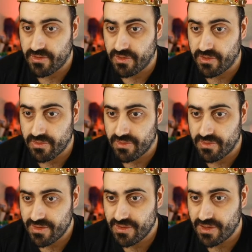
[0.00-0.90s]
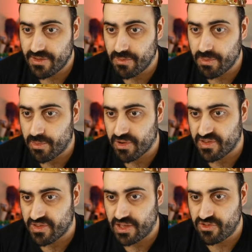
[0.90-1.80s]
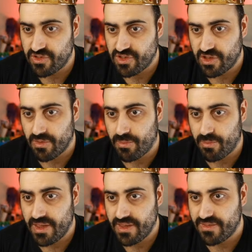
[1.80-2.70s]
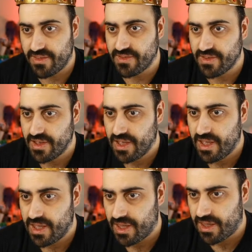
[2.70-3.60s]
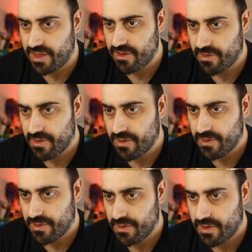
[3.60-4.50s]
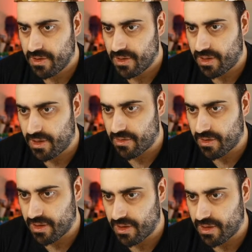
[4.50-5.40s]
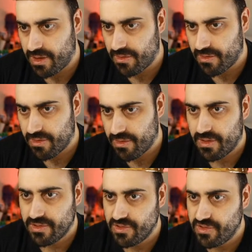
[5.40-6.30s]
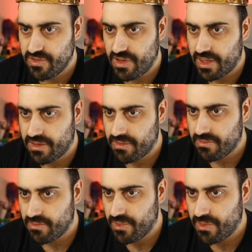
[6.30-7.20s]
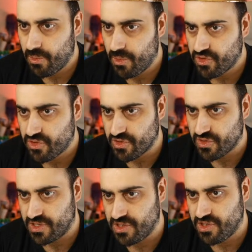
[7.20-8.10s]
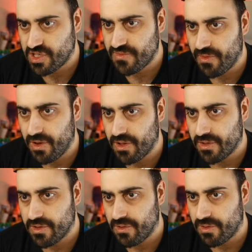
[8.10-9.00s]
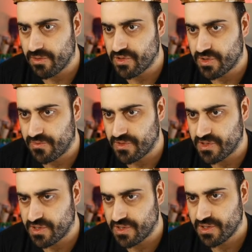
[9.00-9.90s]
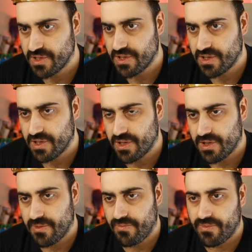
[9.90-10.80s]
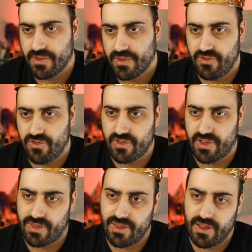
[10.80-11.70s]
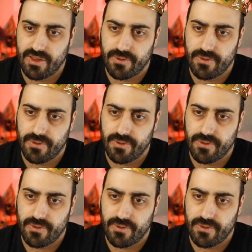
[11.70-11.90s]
It doesn't need to be precise. You just need to place this here here and here, like with a wash consistency. Just flood all those surfaces, just like that.